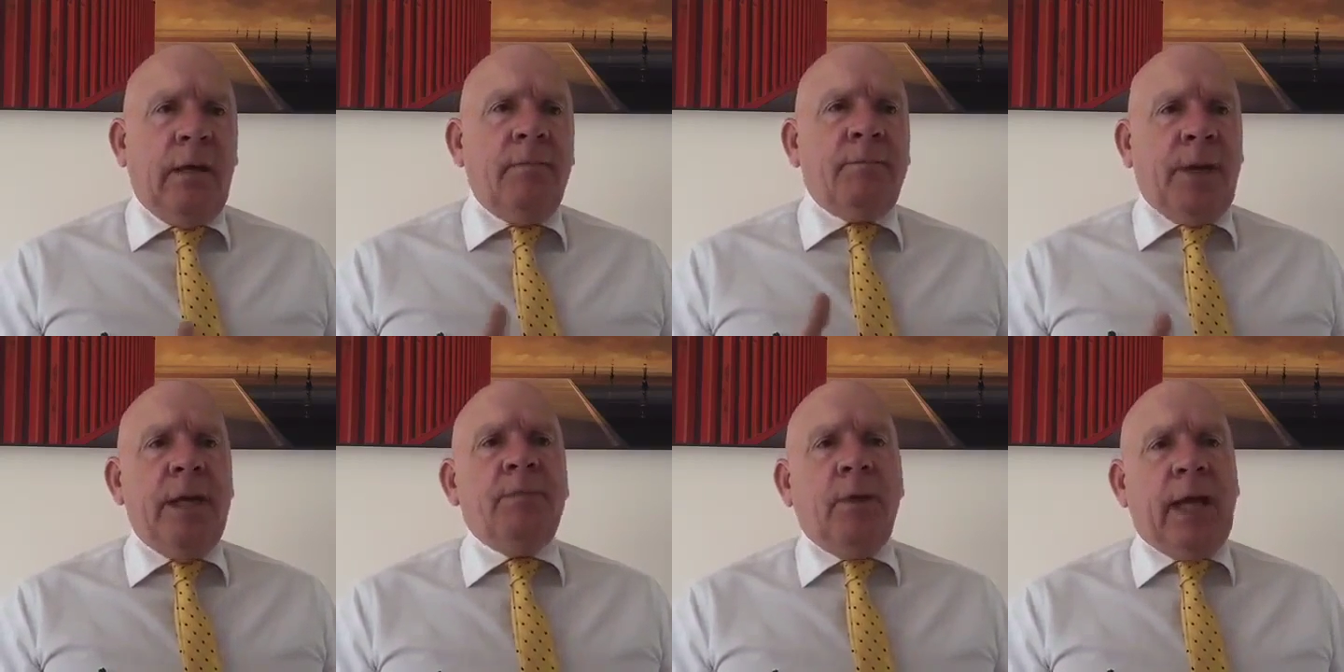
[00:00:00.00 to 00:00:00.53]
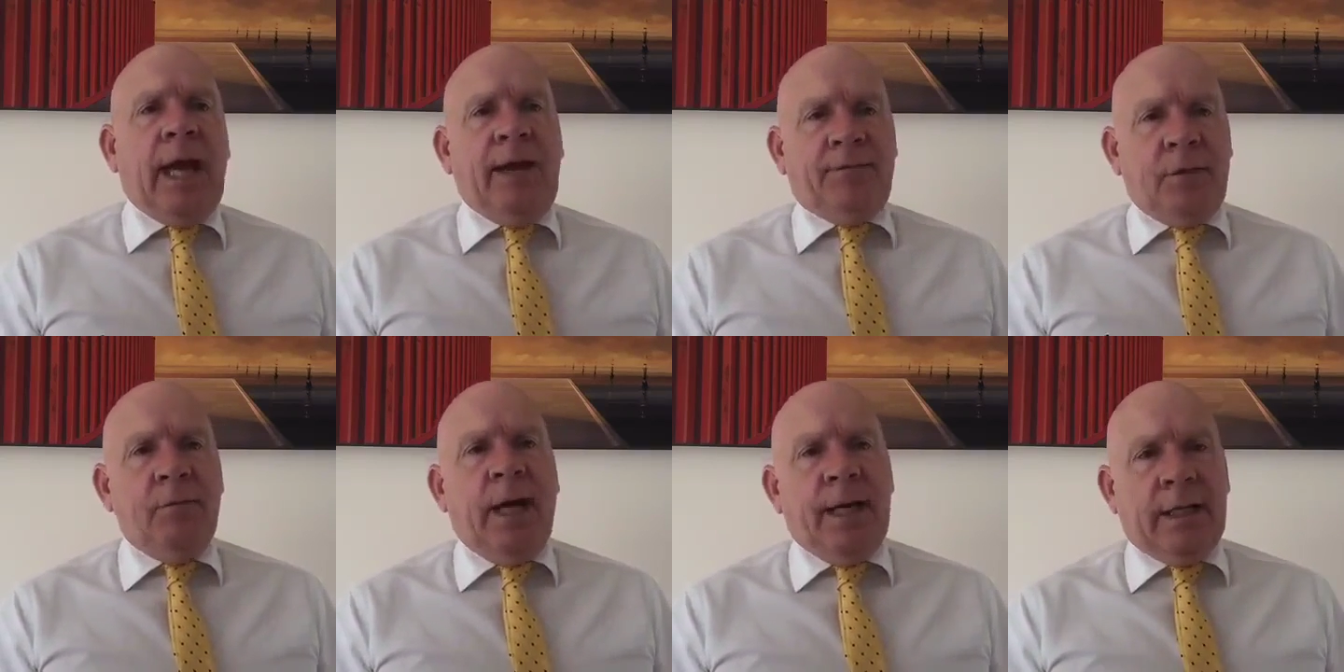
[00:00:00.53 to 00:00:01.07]
people have
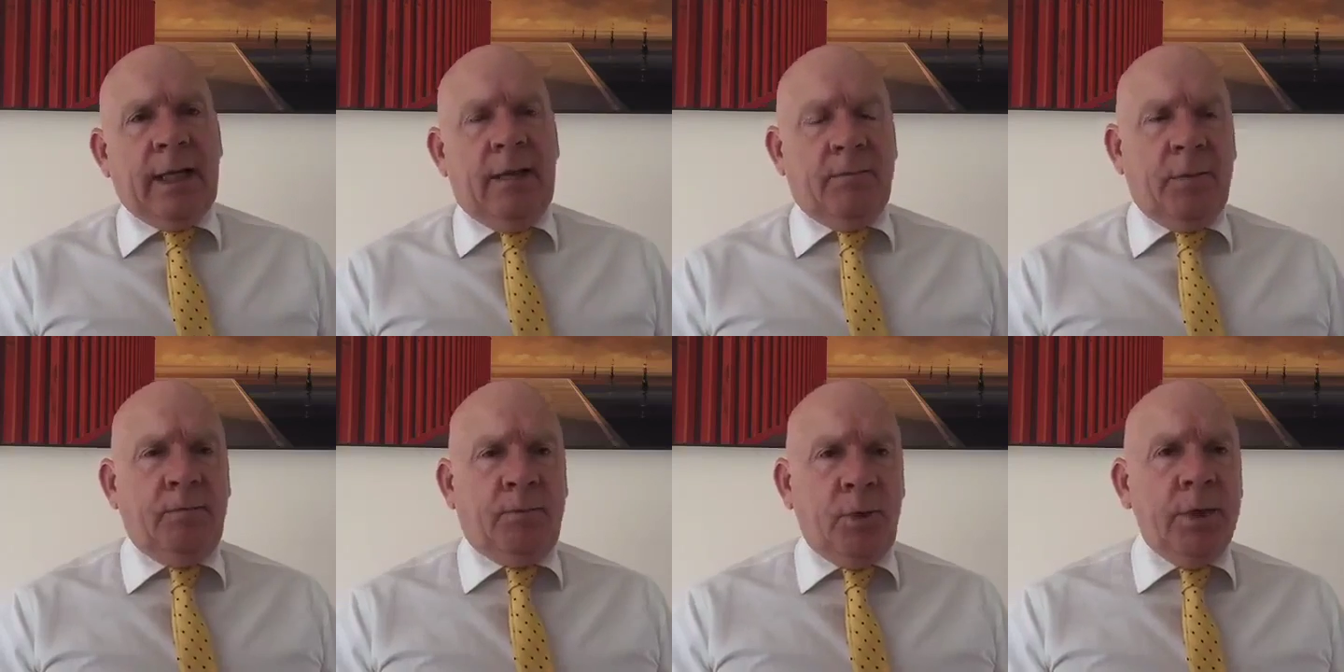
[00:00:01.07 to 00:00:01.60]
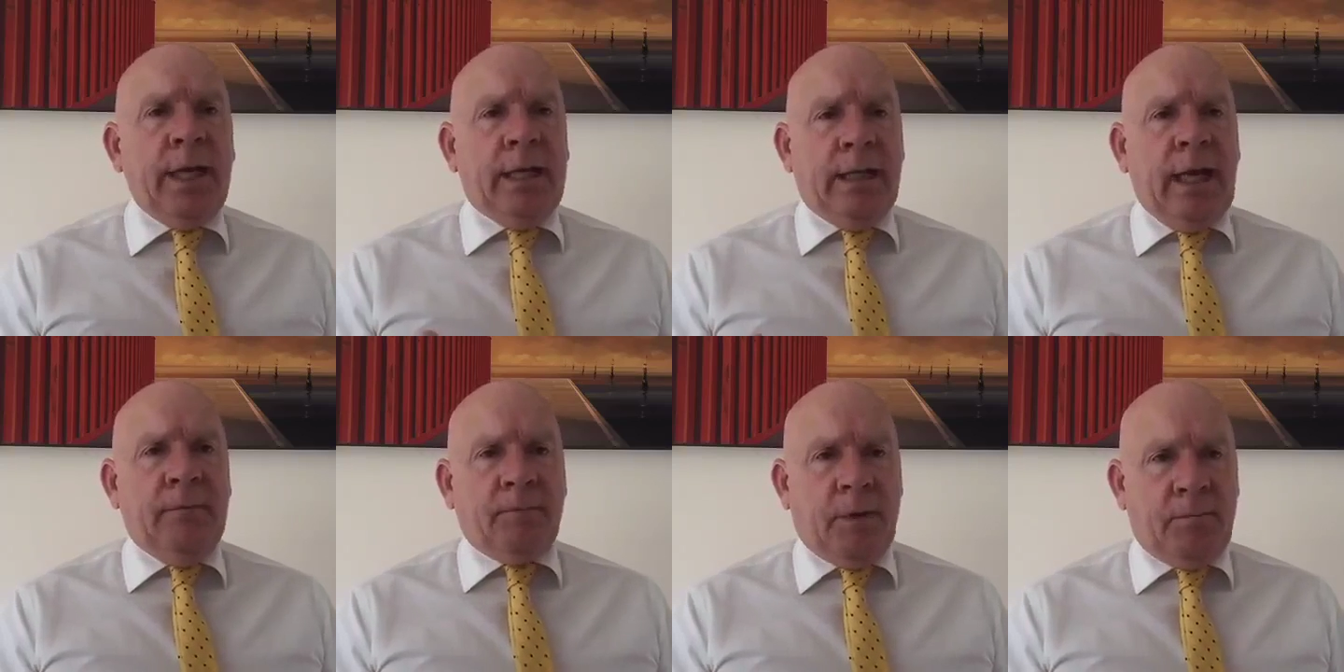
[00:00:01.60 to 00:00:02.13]
to put in
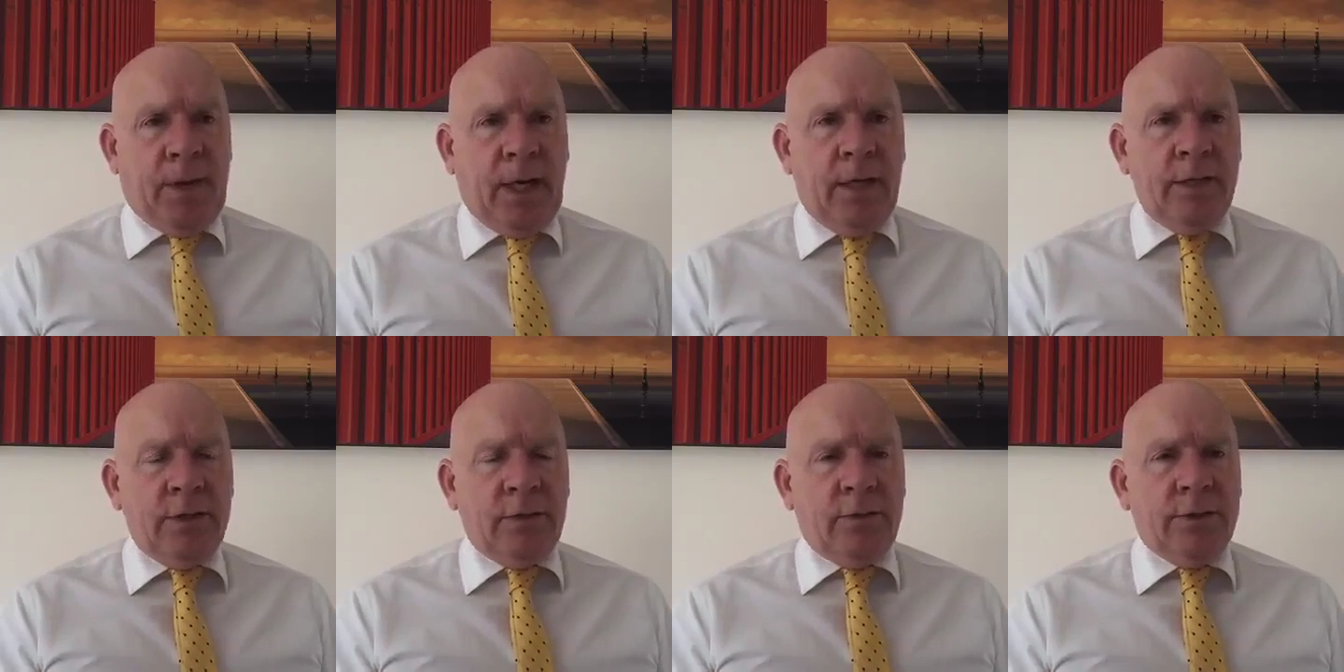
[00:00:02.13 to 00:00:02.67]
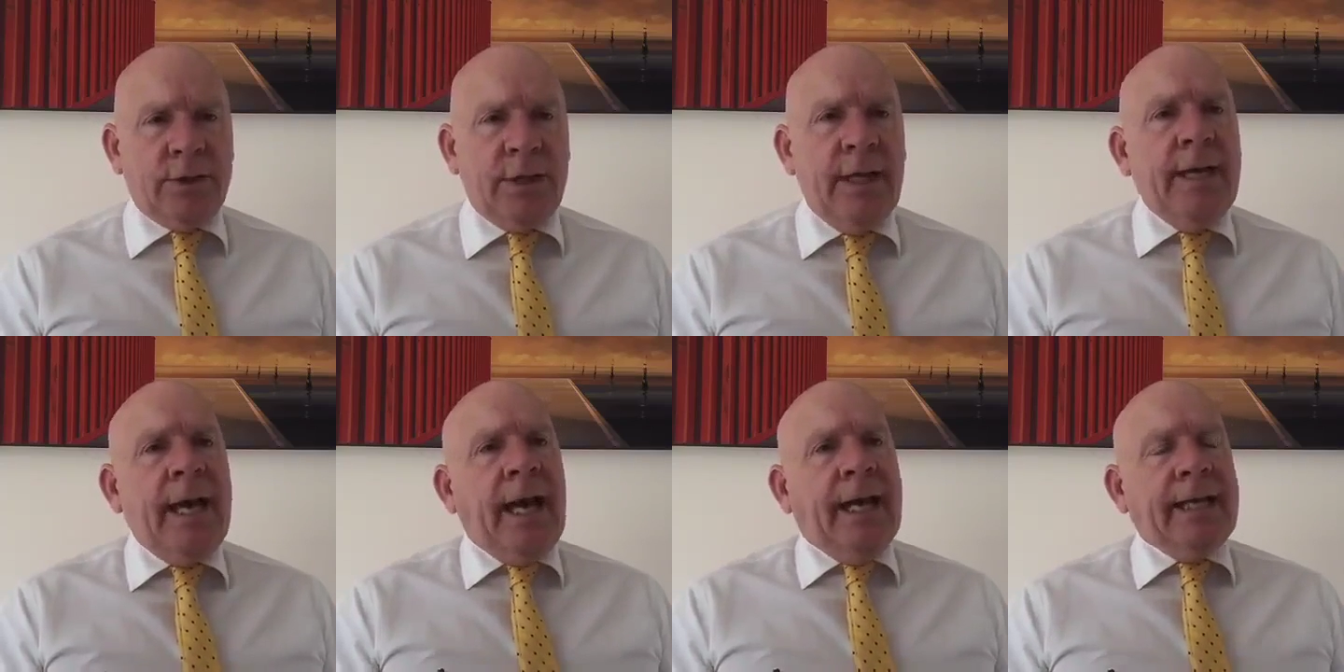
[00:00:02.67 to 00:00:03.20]
their proposals.
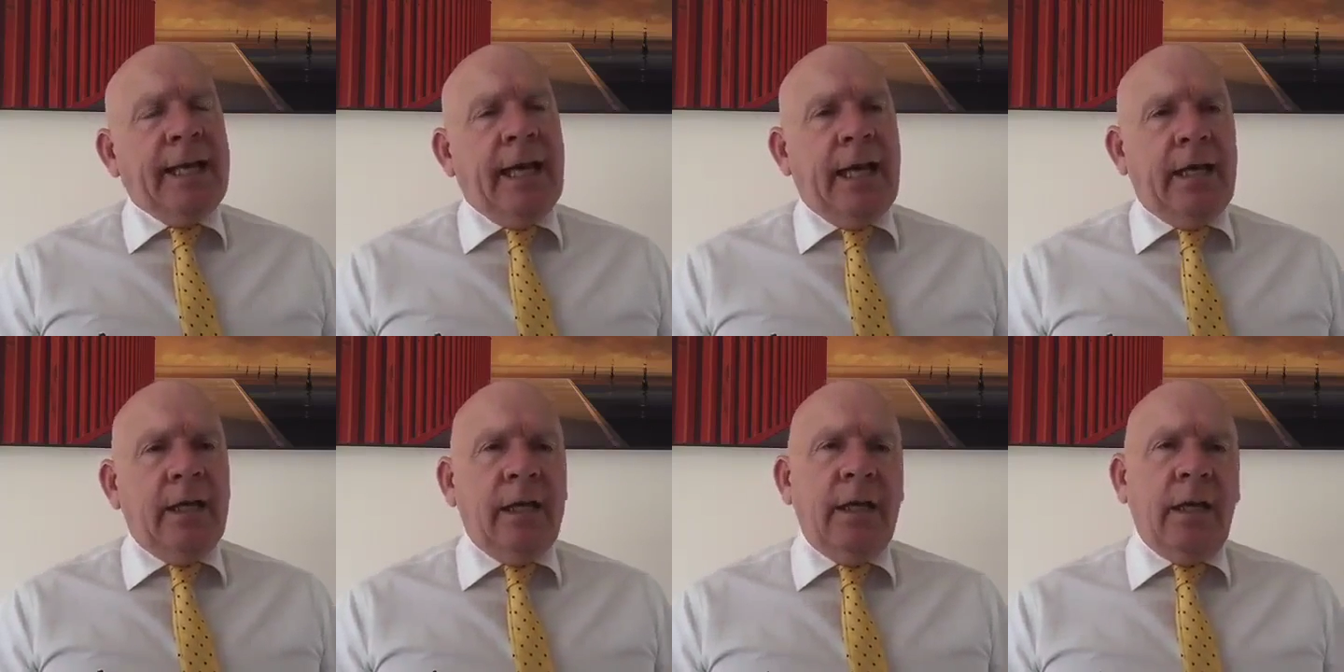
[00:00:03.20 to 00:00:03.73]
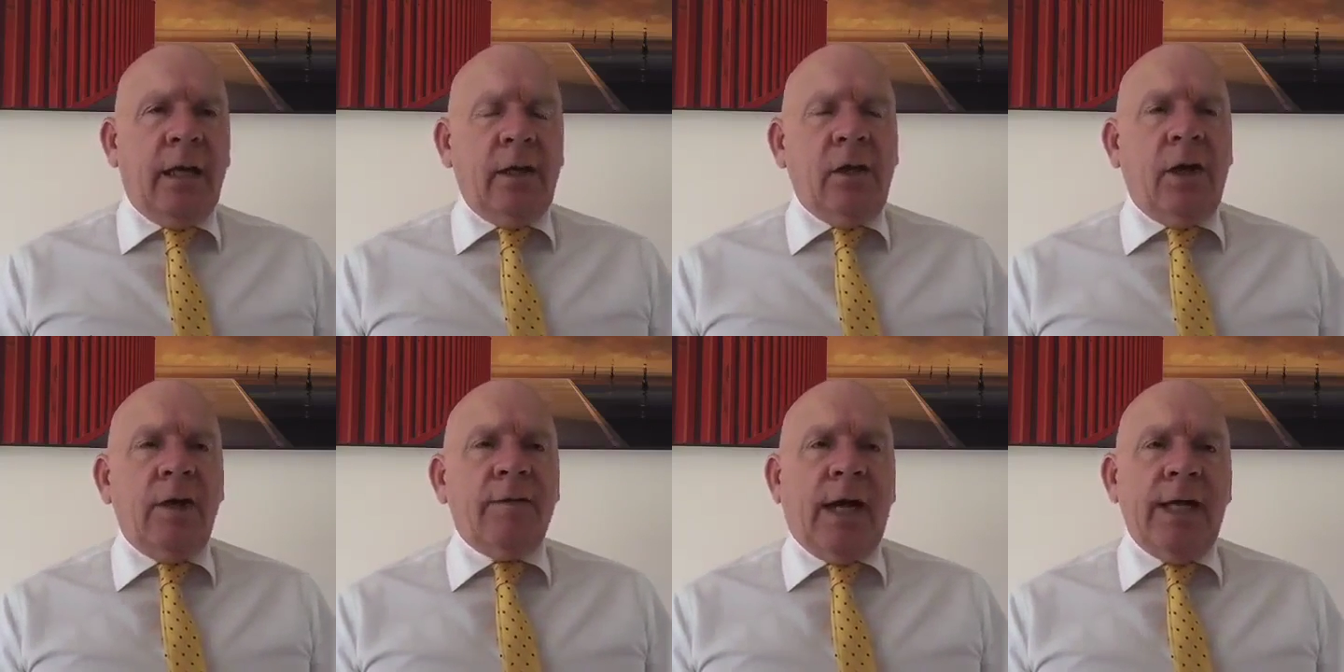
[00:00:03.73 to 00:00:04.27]
Again, a
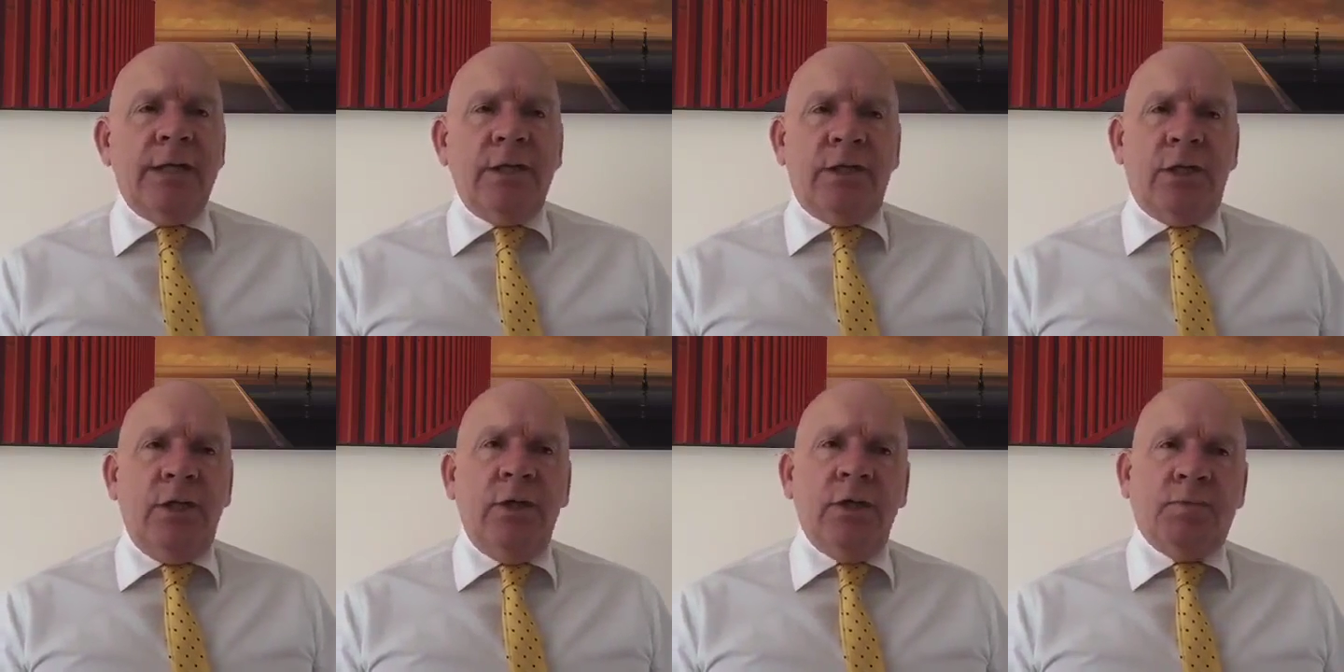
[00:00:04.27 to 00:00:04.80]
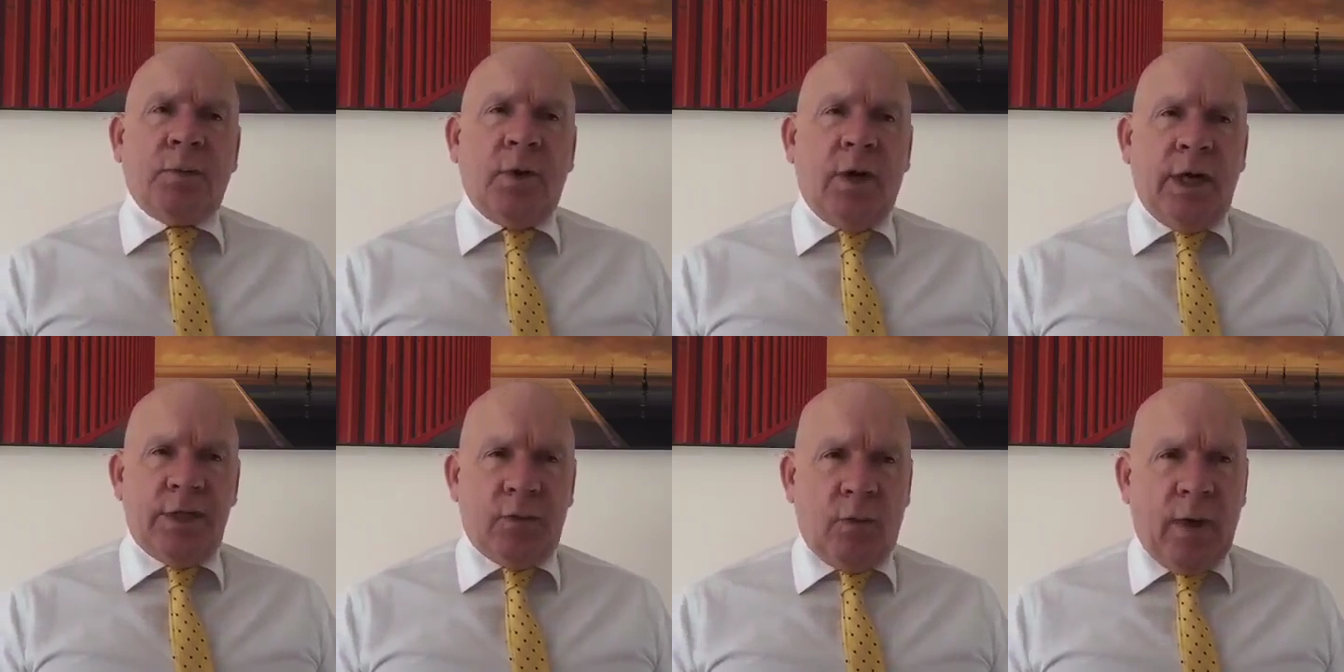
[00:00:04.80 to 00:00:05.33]
lot of agents use
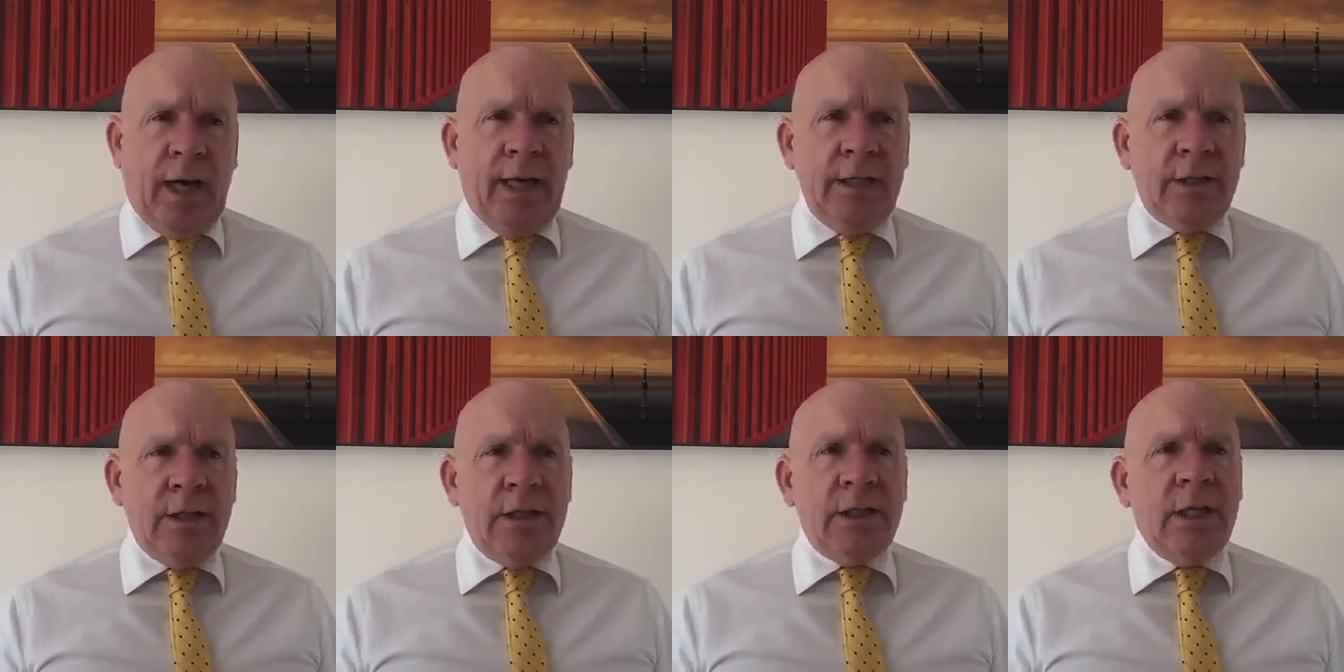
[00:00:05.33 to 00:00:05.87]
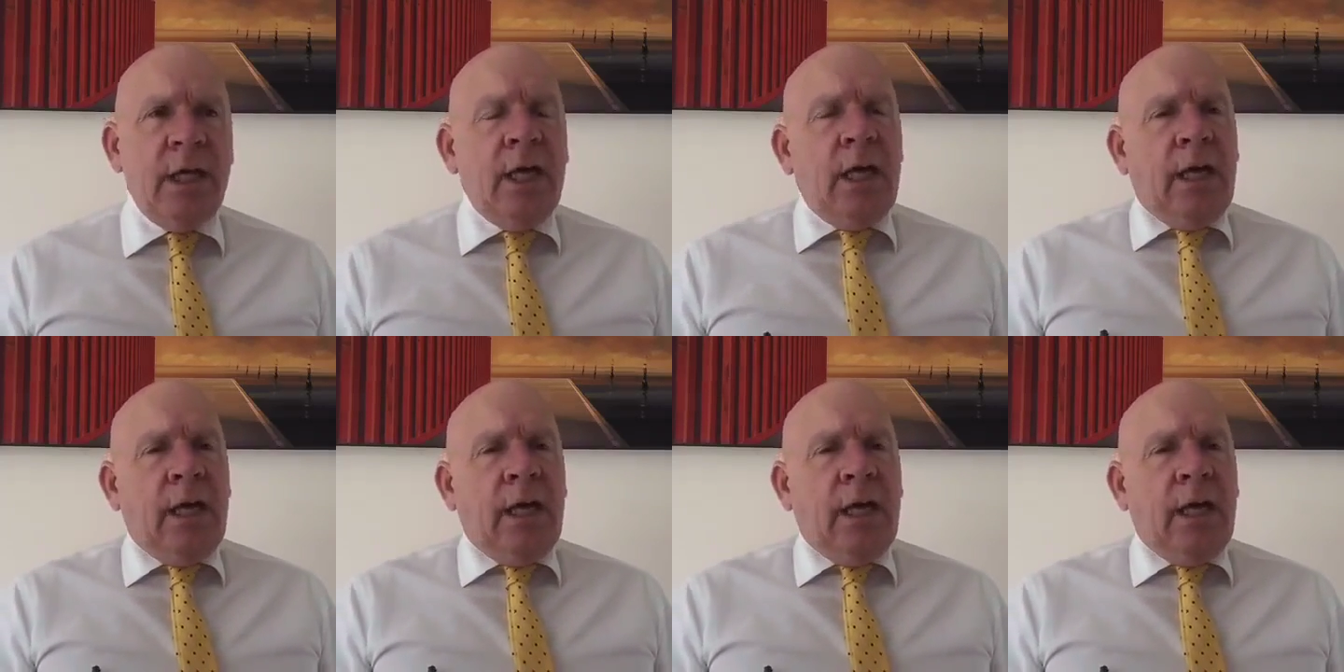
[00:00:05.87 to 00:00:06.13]
price ranges.